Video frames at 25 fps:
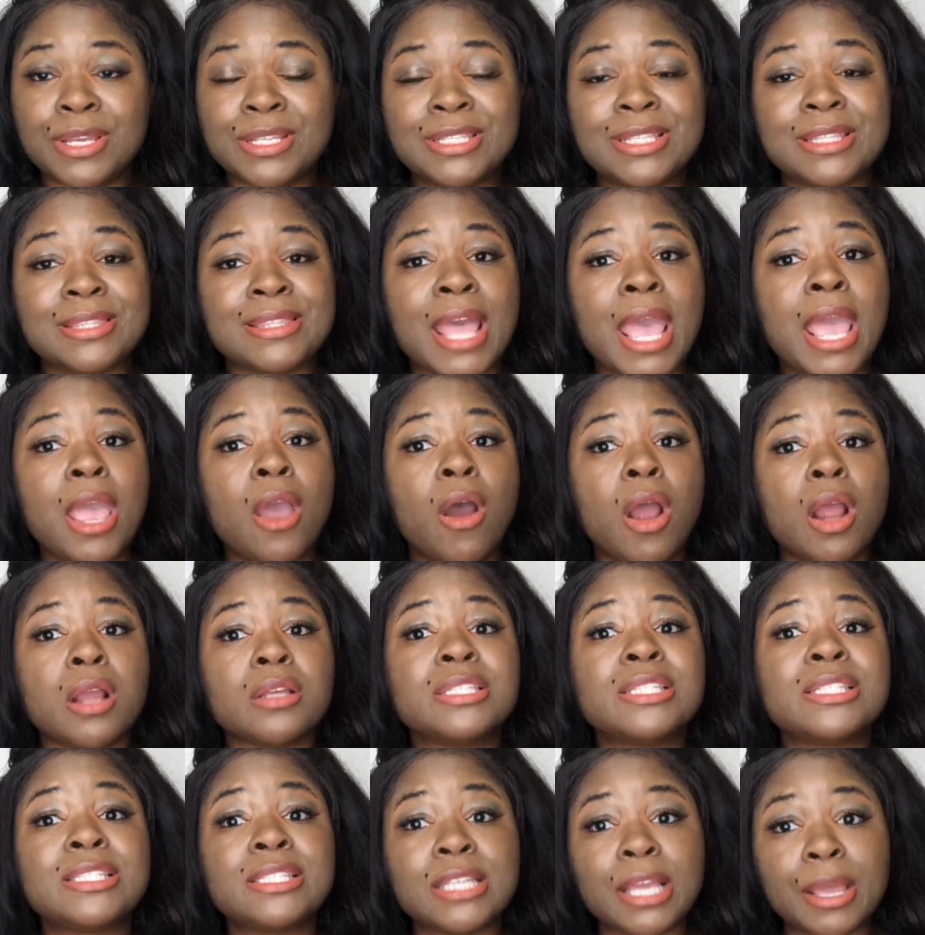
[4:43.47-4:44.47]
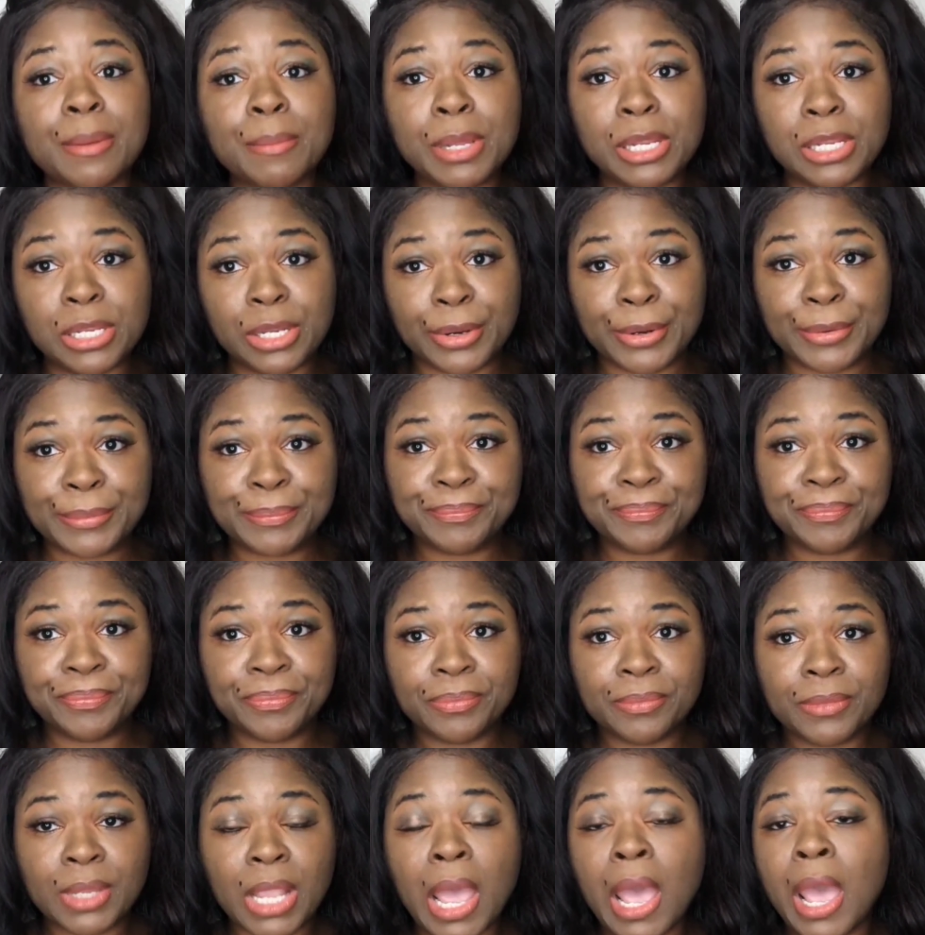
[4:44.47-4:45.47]
They are similar
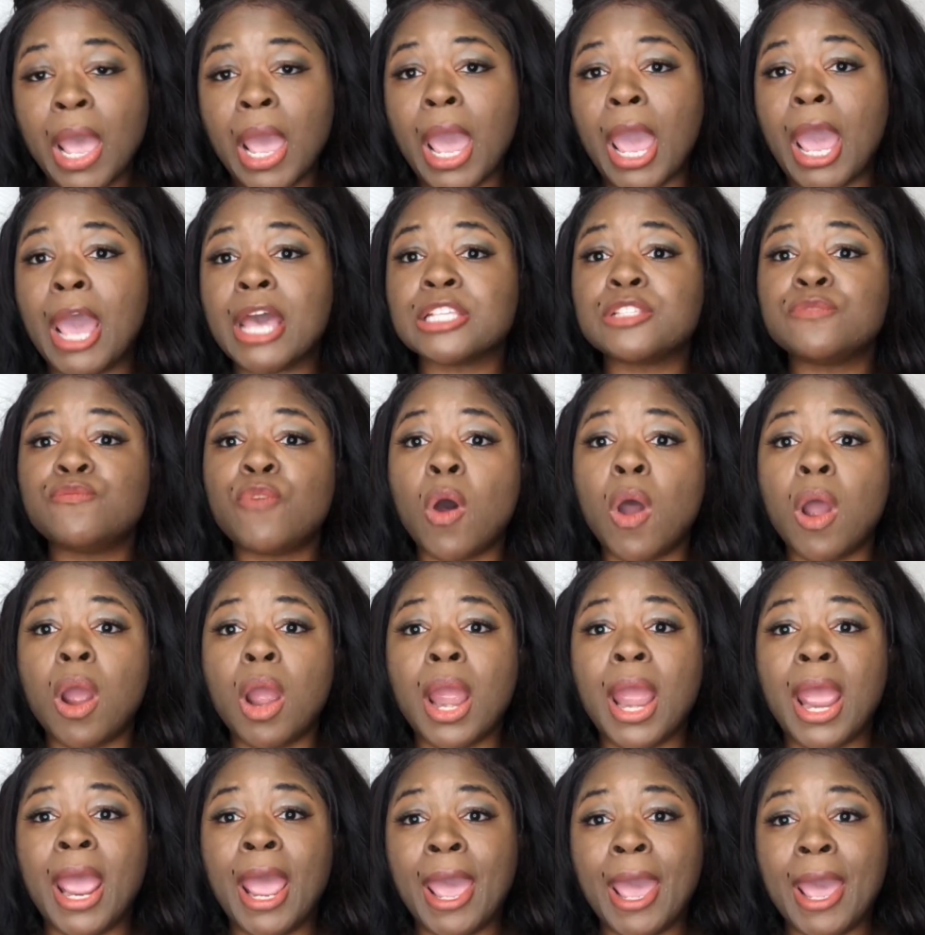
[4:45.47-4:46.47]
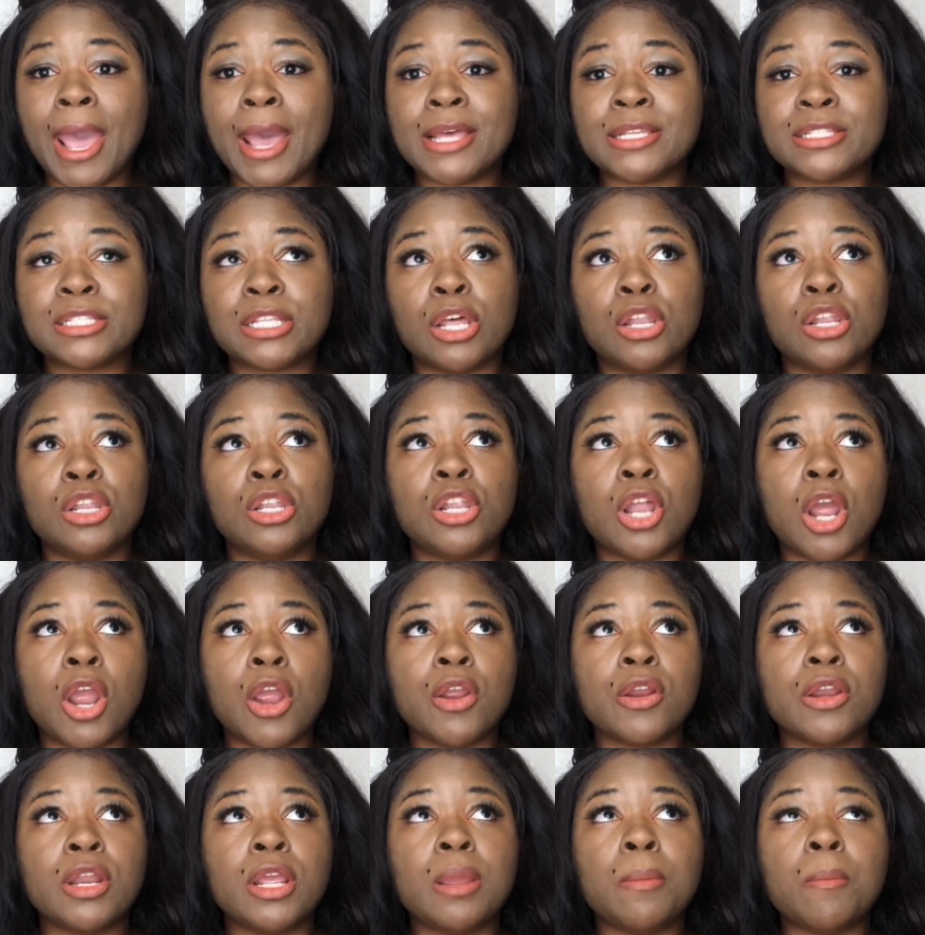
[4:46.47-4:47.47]
as far as
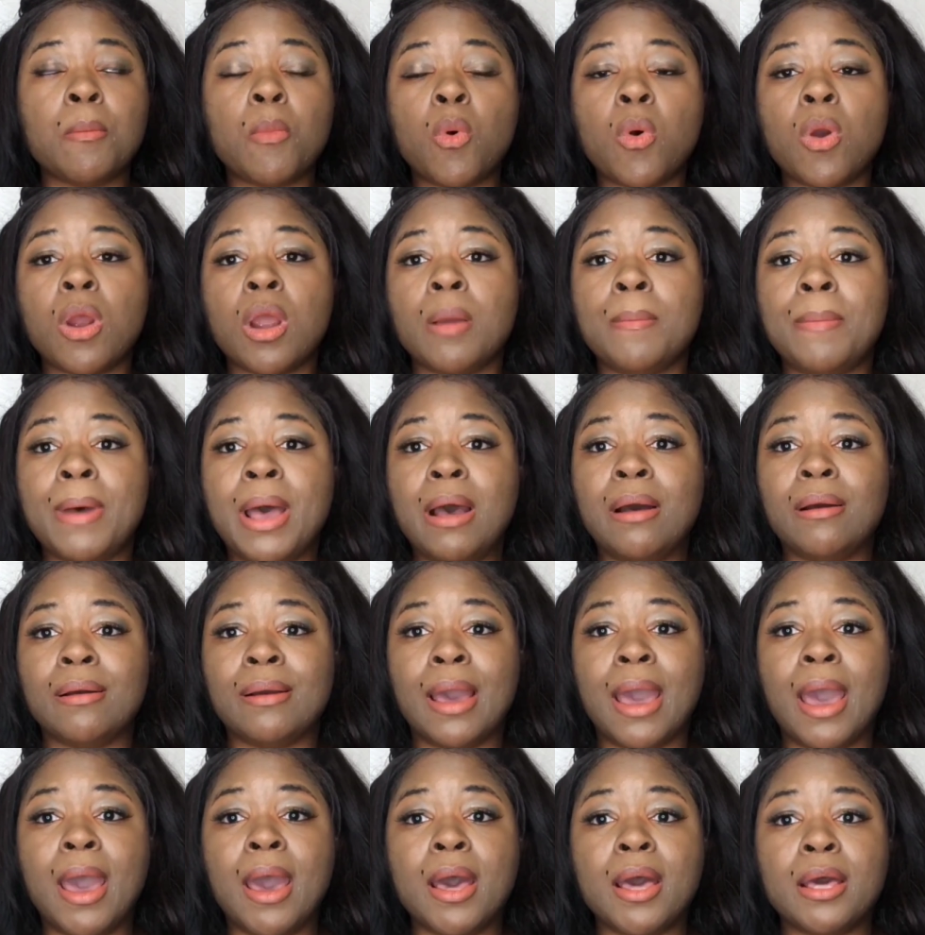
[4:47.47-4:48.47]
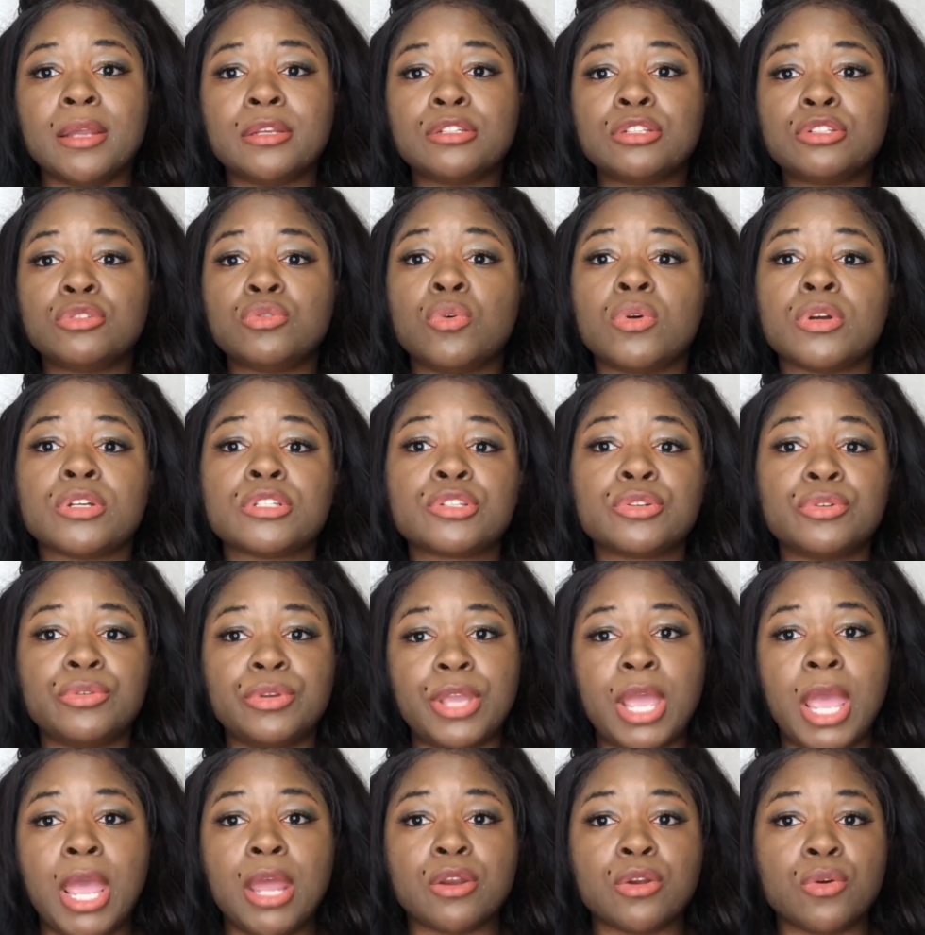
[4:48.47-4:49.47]
learning more about God, source,
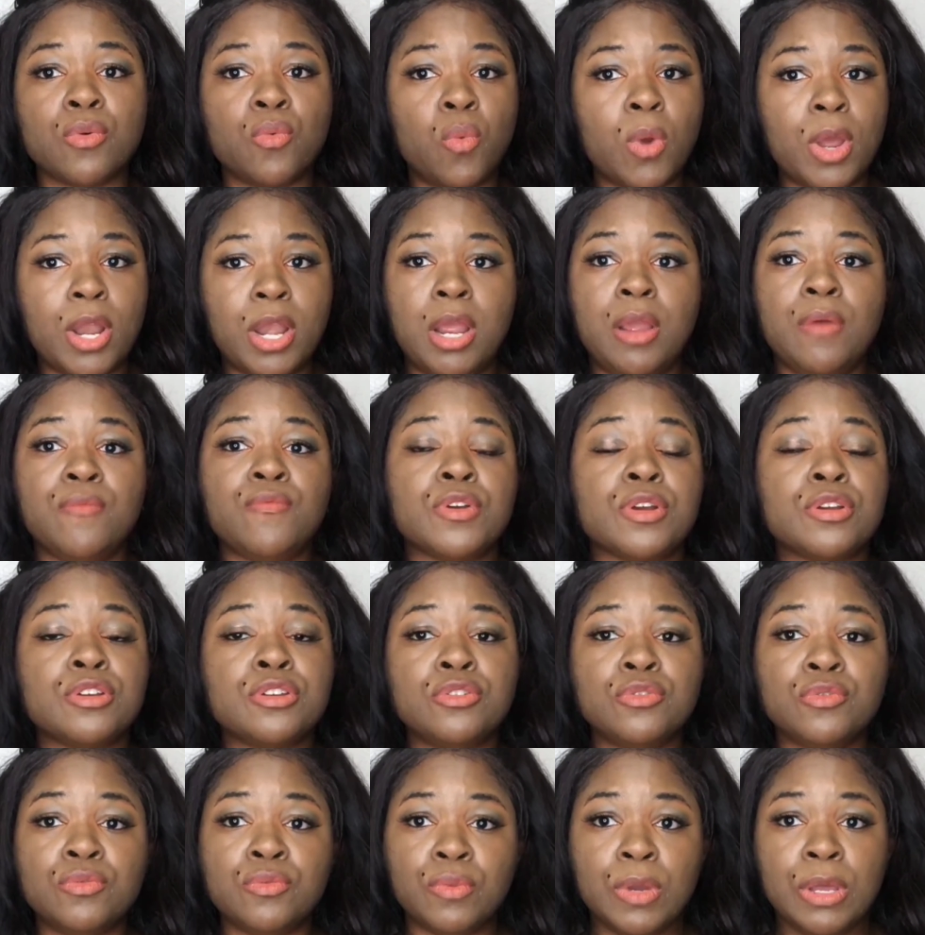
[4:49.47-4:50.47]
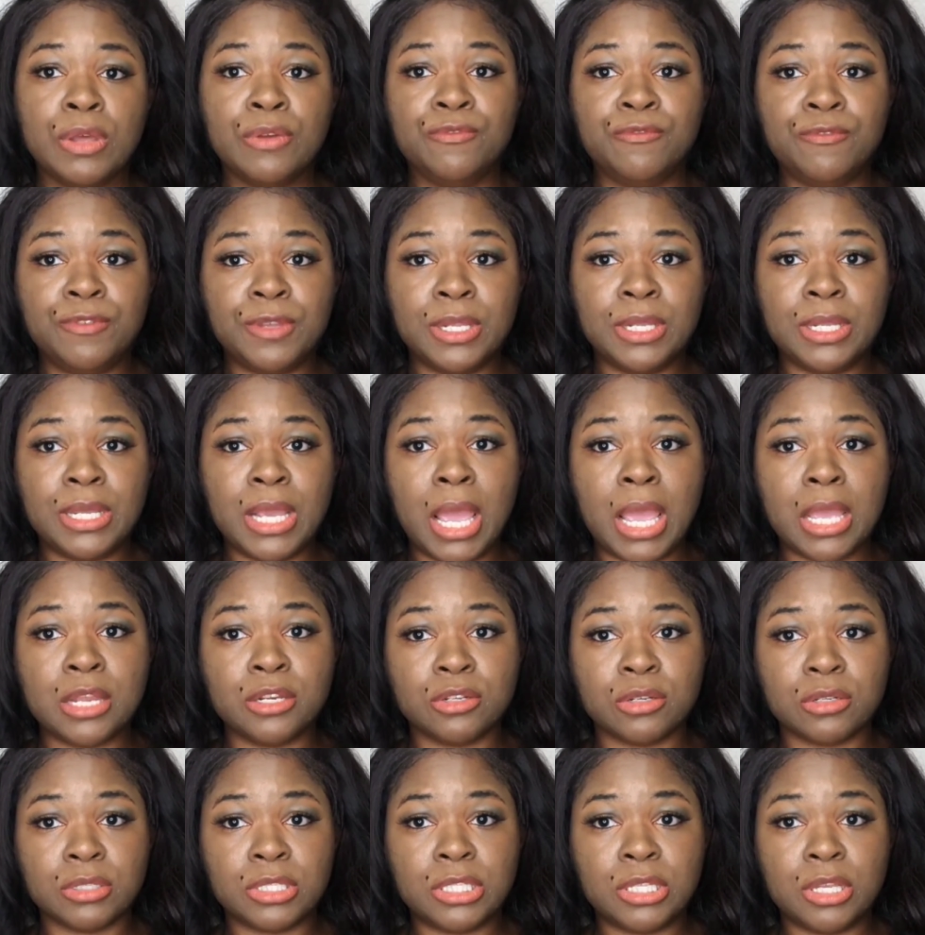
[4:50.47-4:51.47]
creator, whatever you affiliate
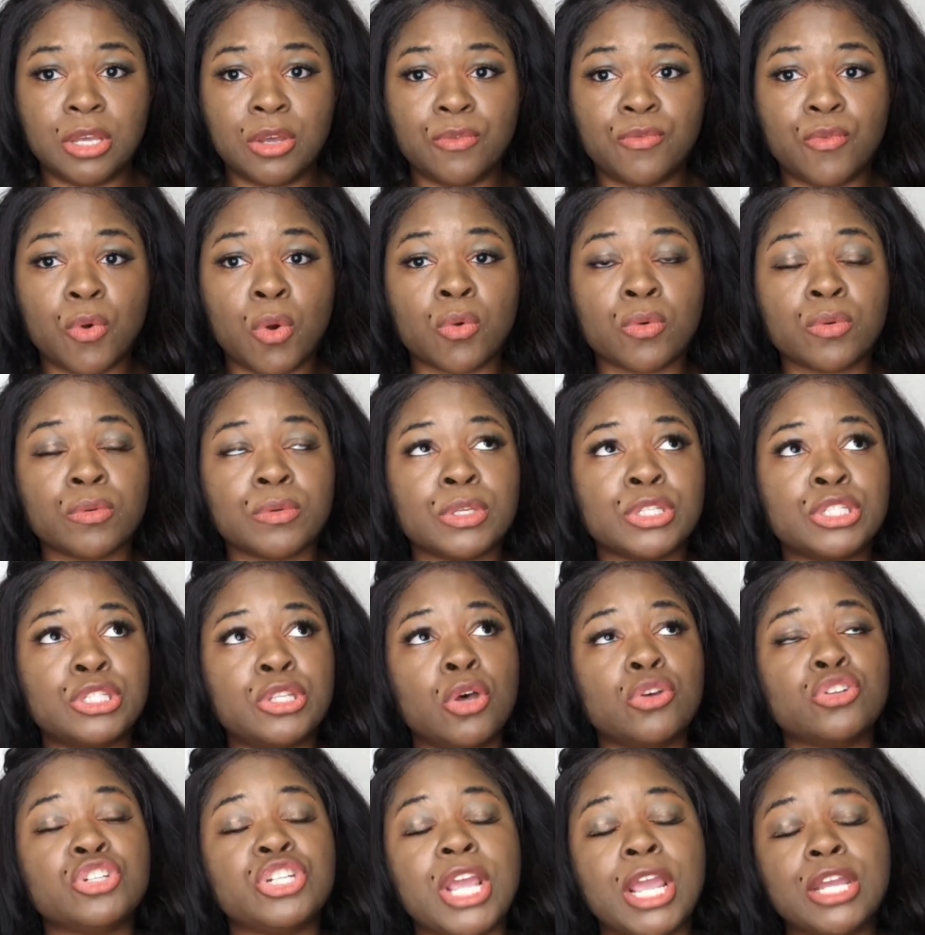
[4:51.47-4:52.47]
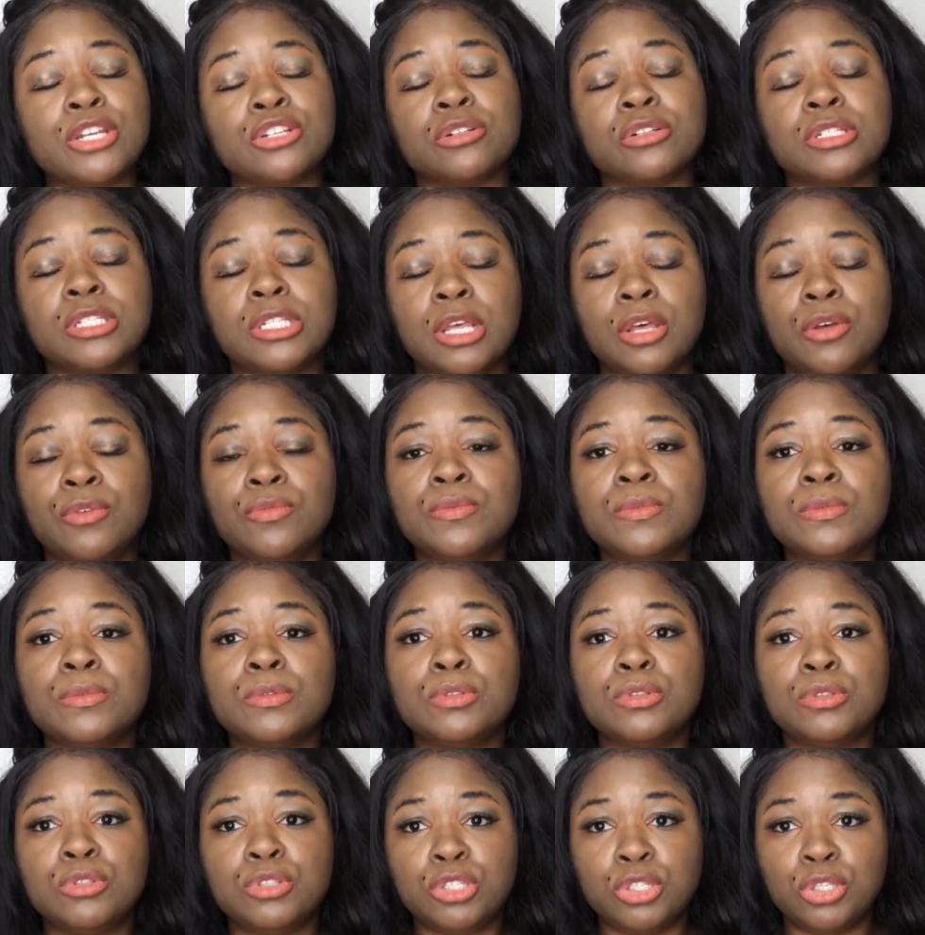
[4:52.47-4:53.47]
yourself or associate yourself
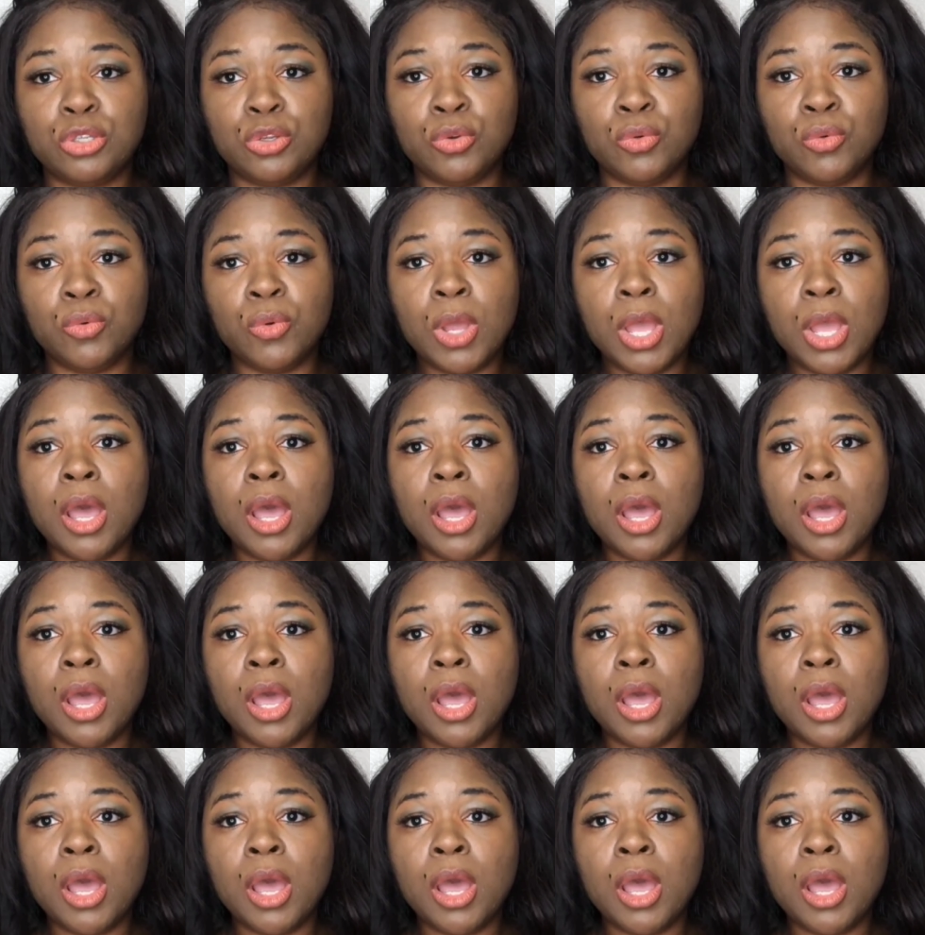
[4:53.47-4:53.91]
to.